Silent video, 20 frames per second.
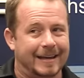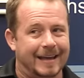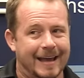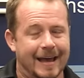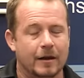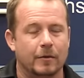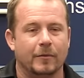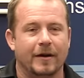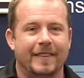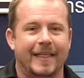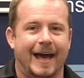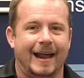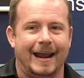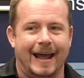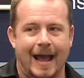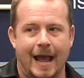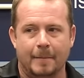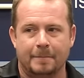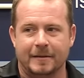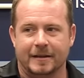again, when that
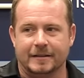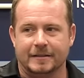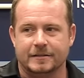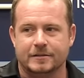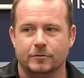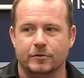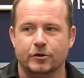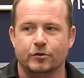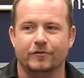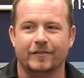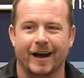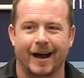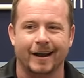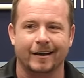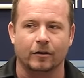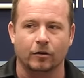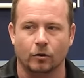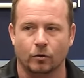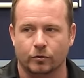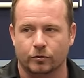happens, when you've got
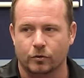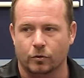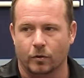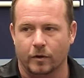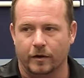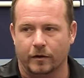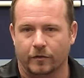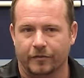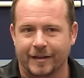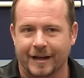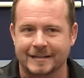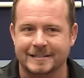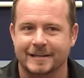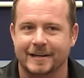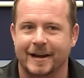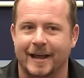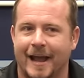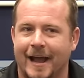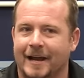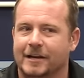a cold coil, that's
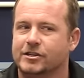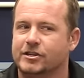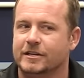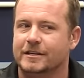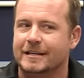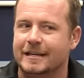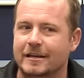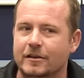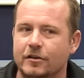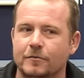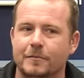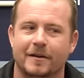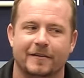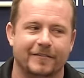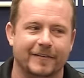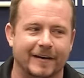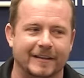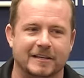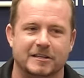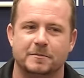going to actually
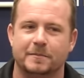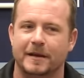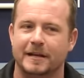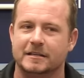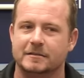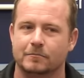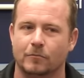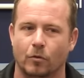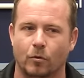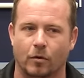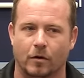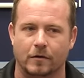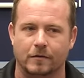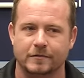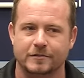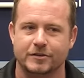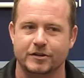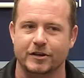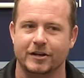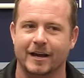dehumidify the space more.
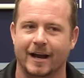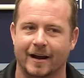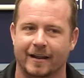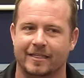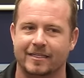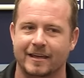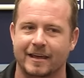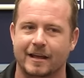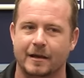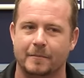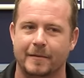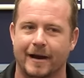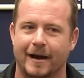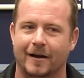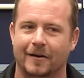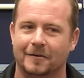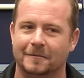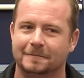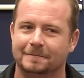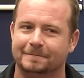So you got to think
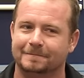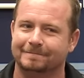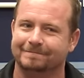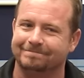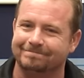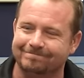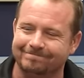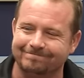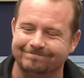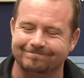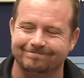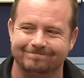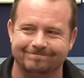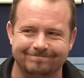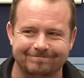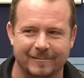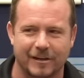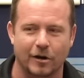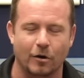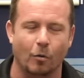about,
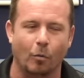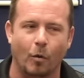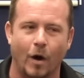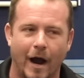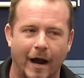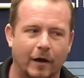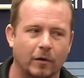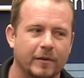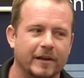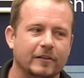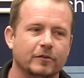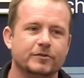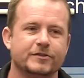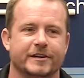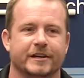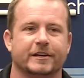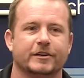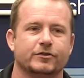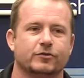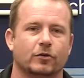you know, why are we
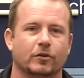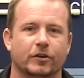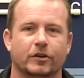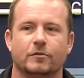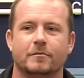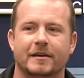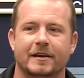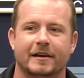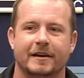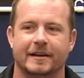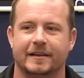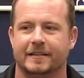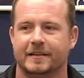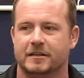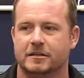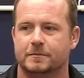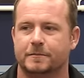losing control of humidity in this